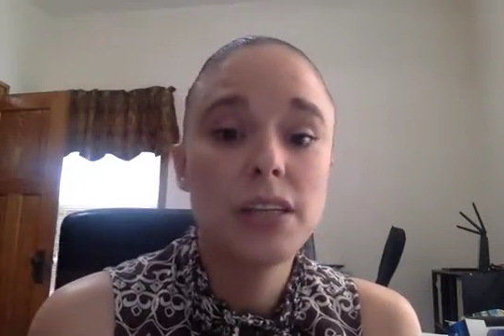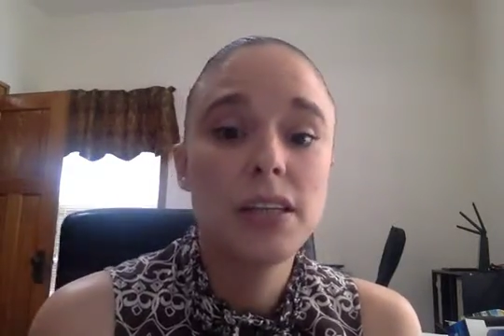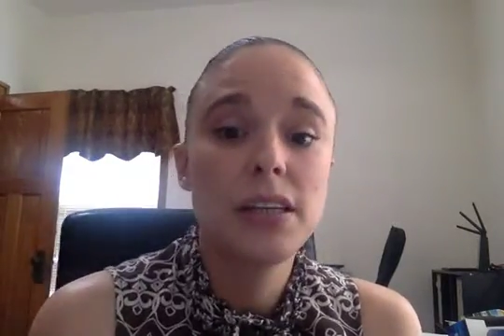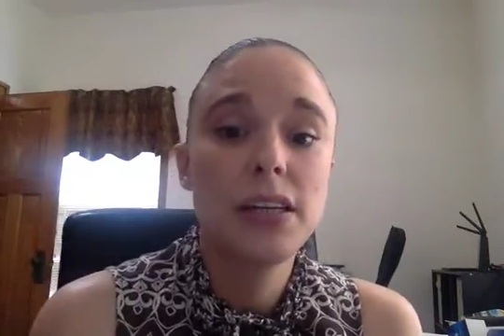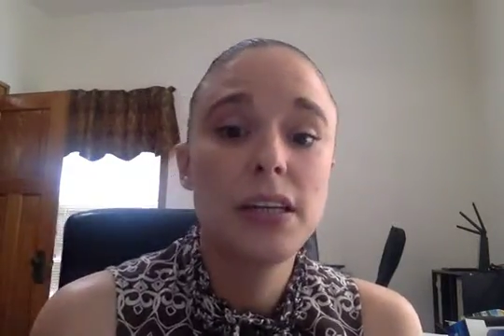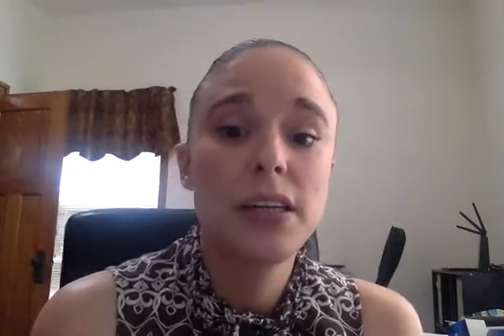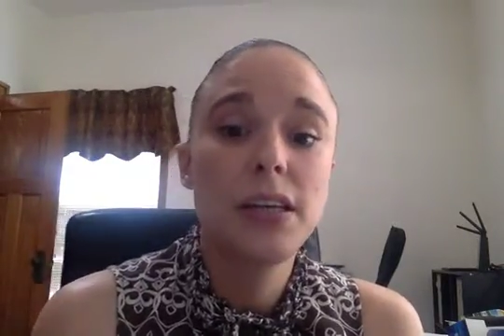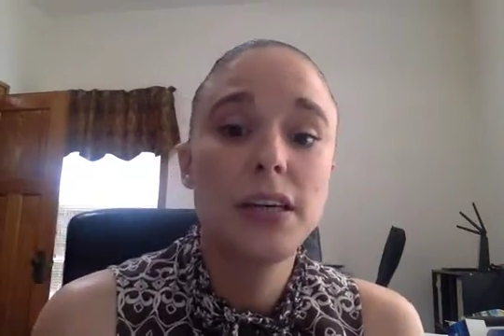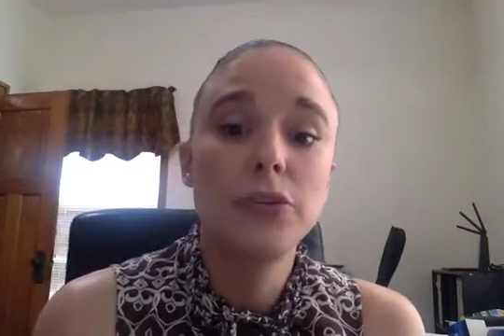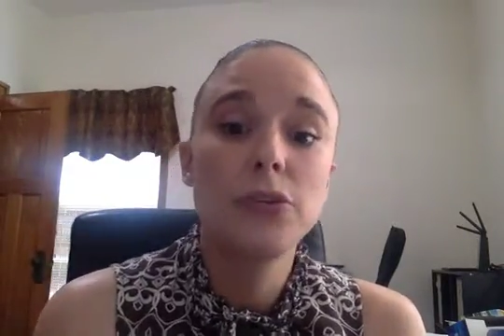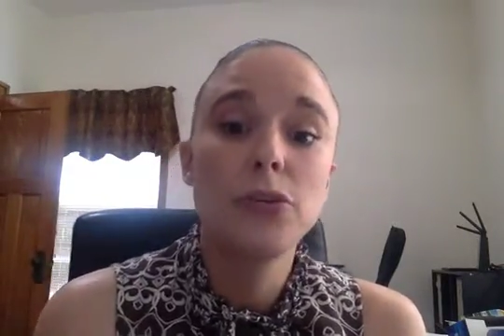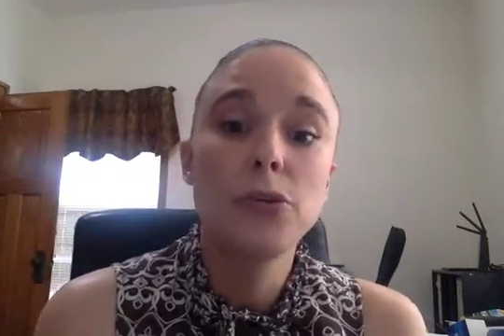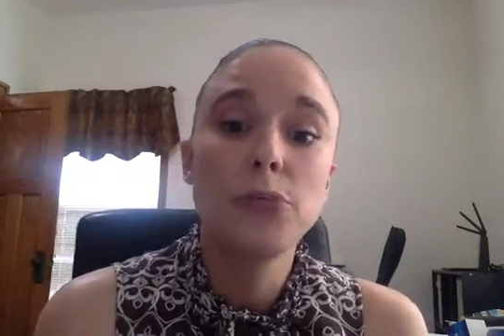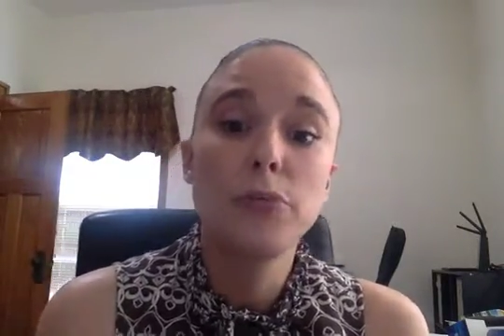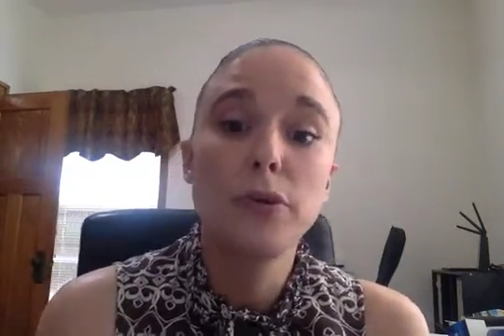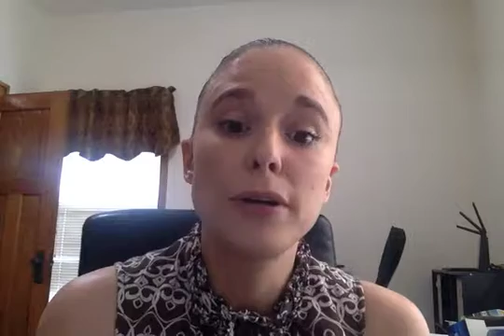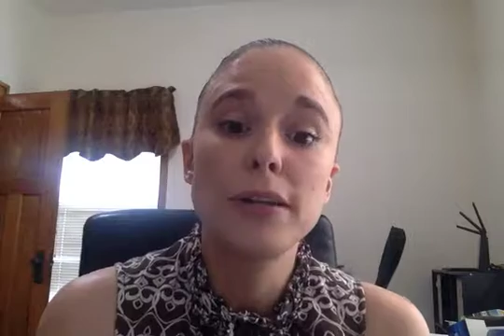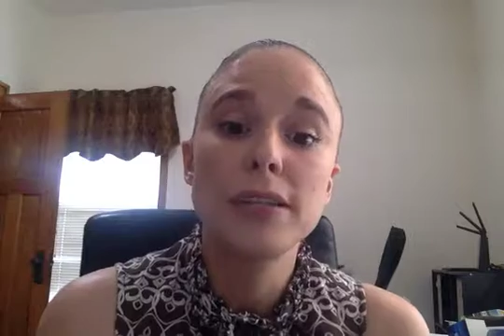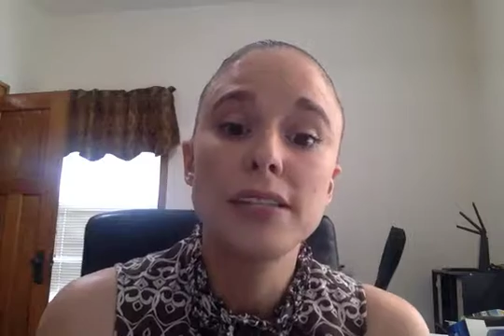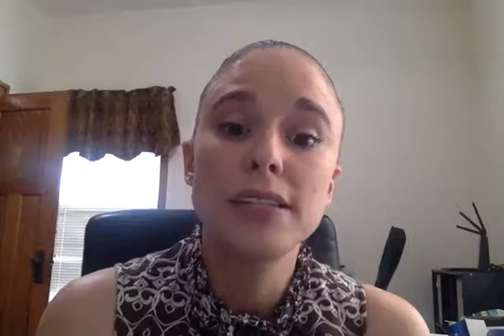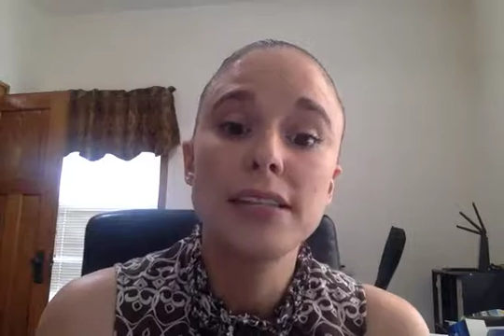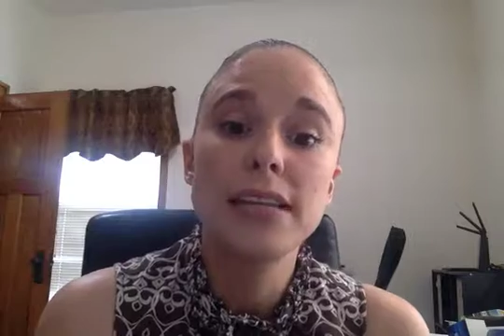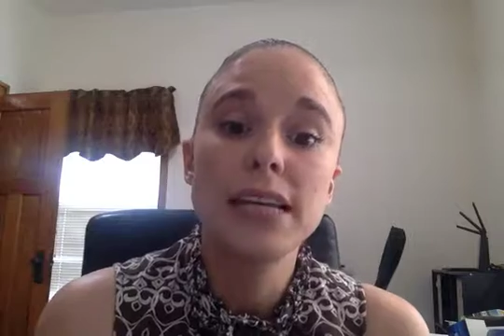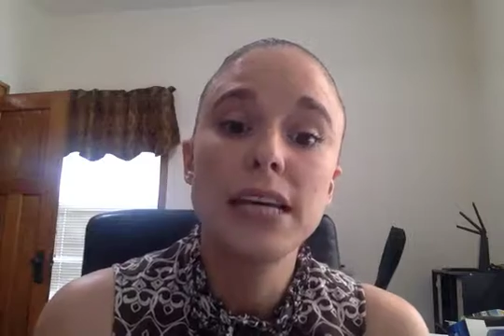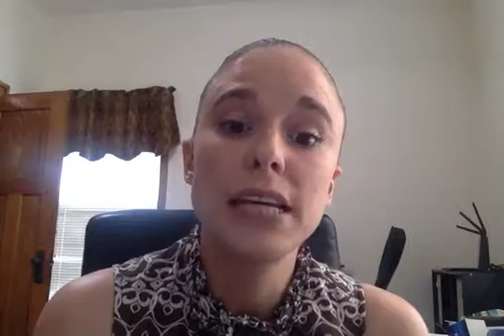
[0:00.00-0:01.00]
the group
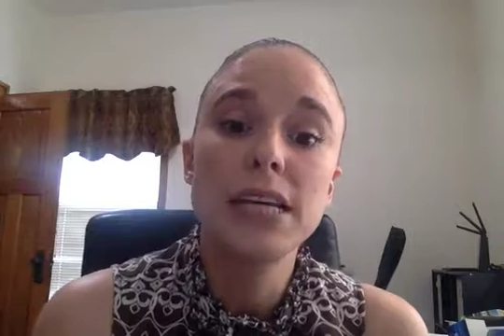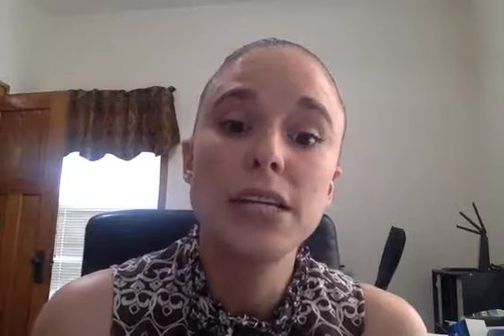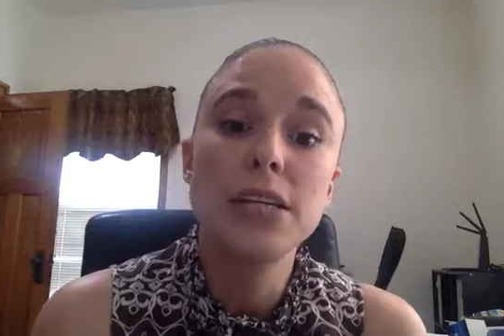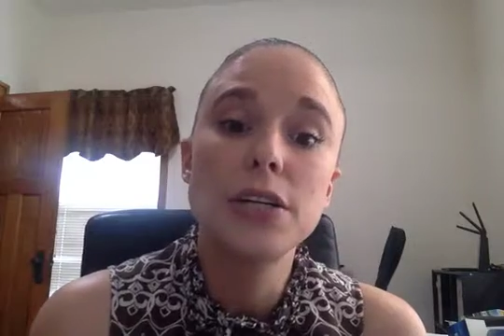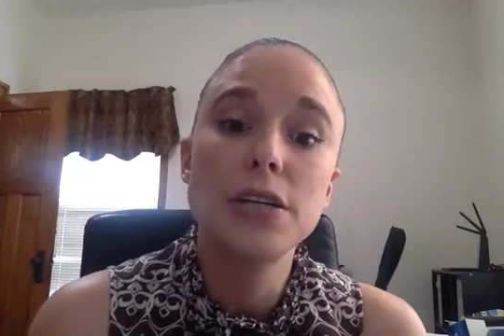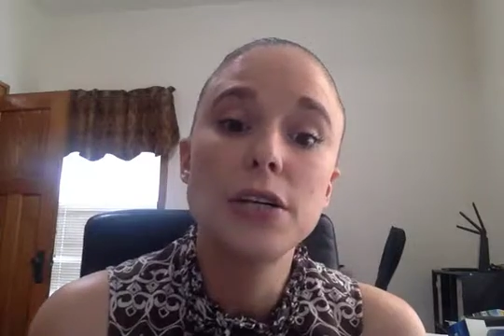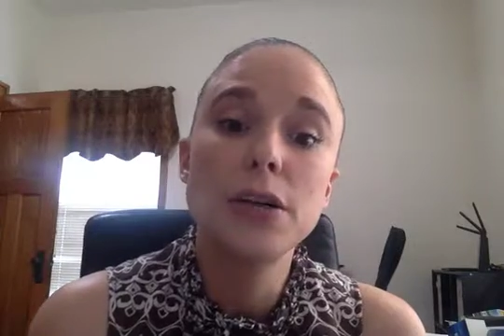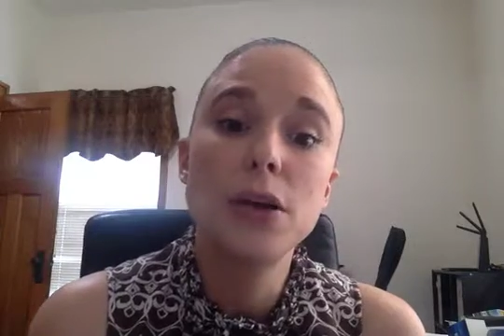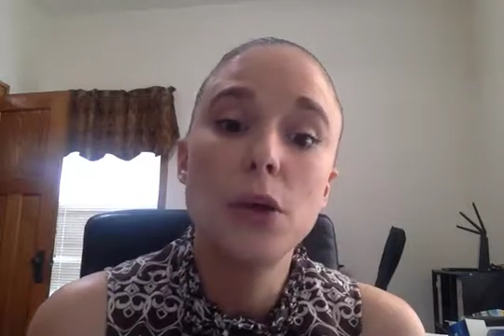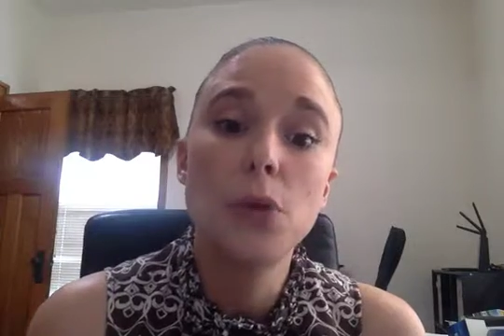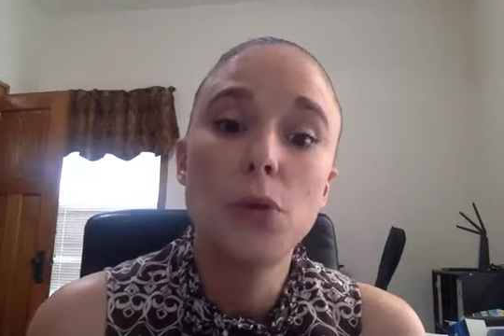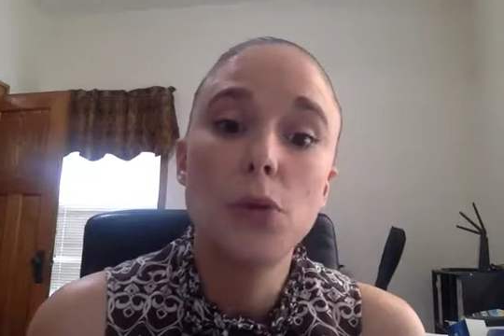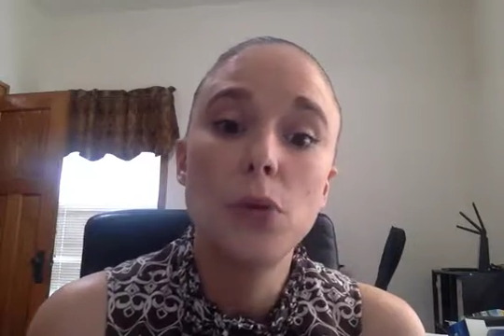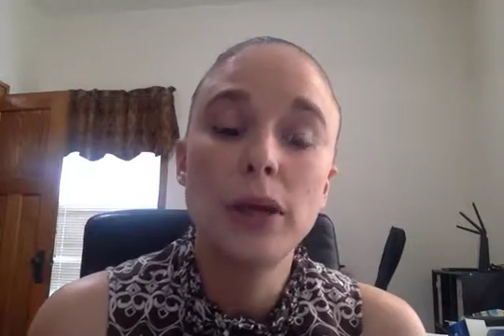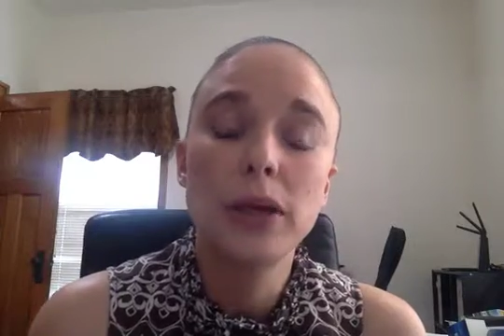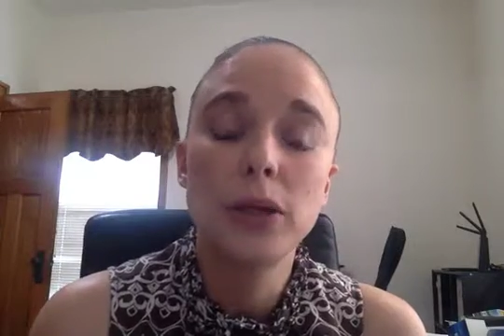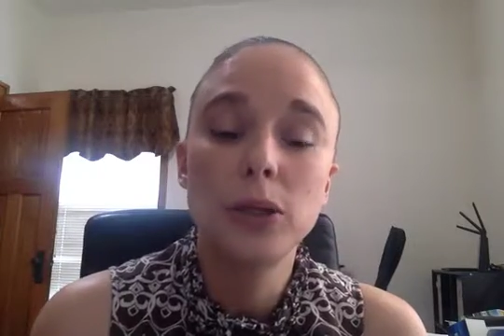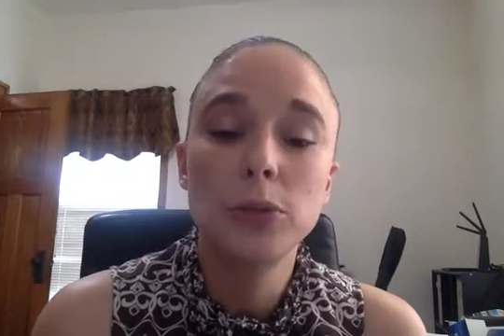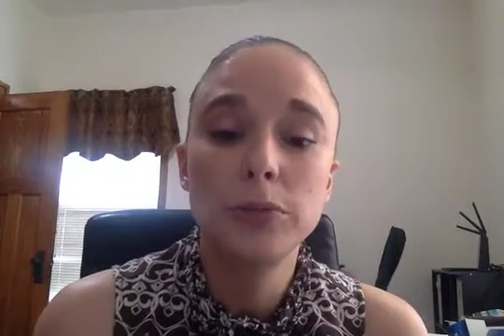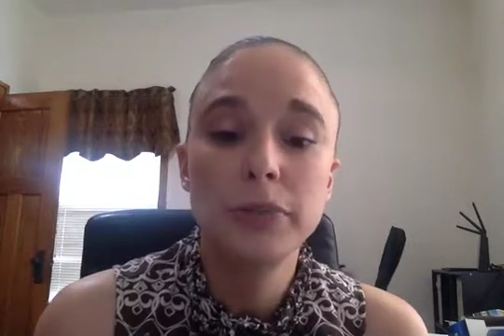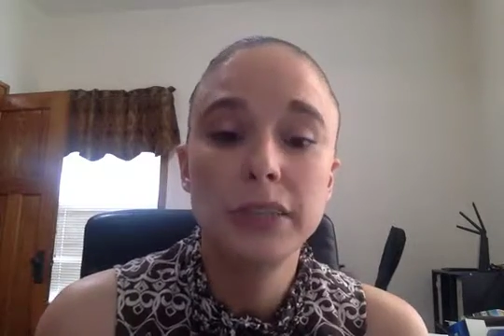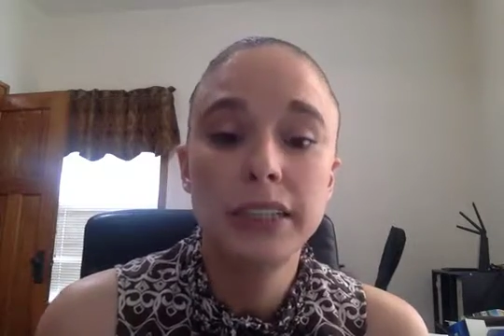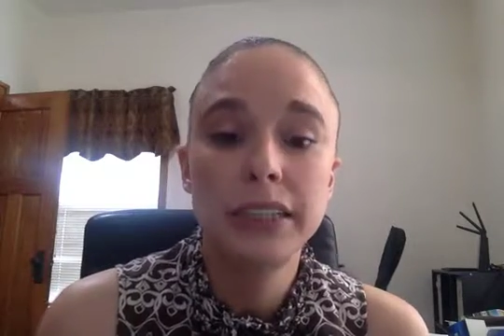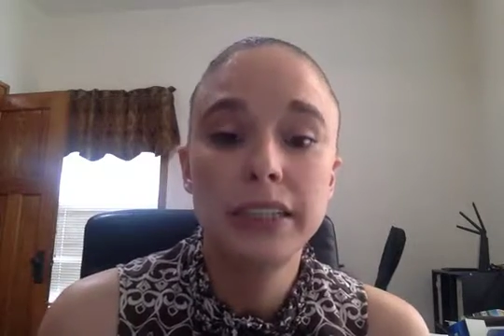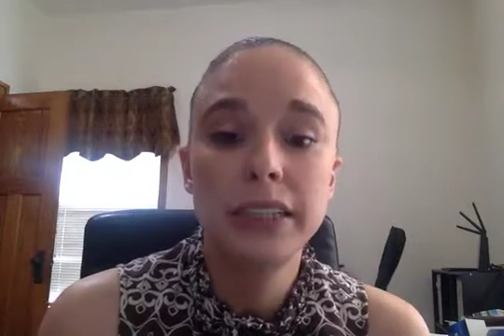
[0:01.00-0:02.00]
presentation will
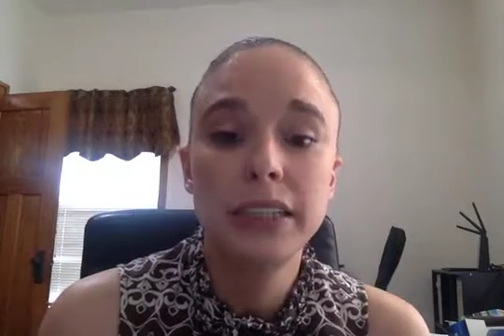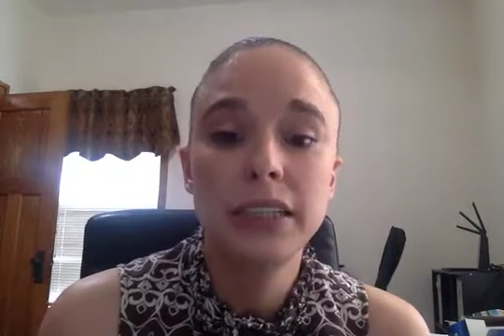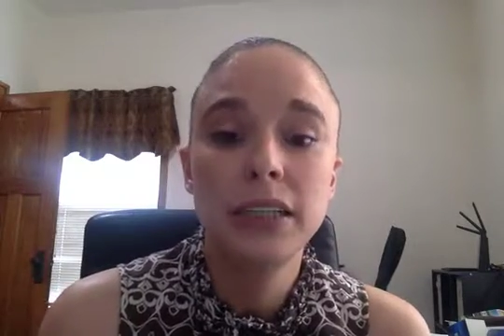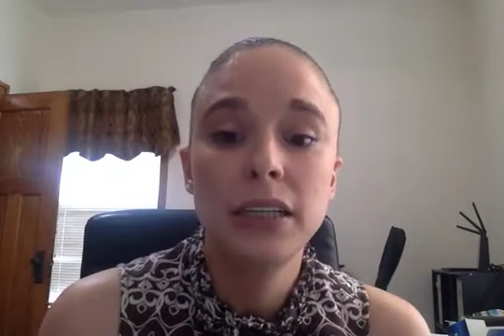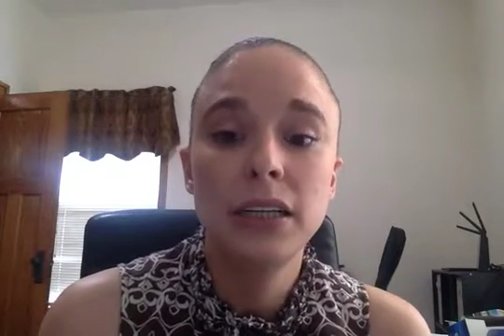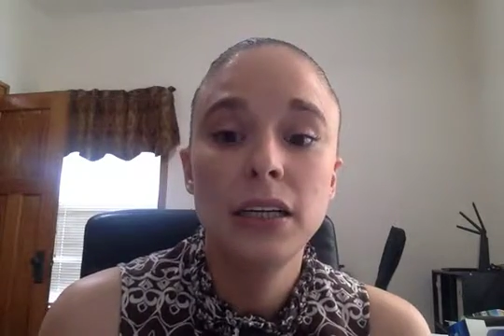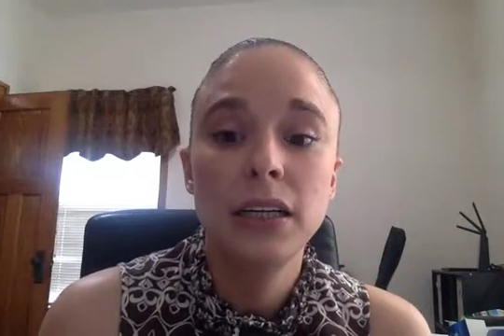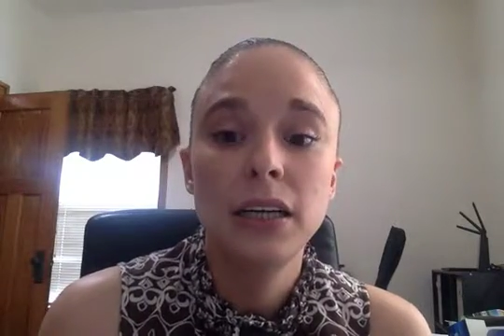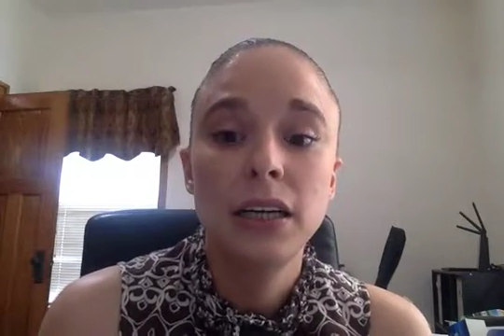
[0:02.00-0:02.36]
be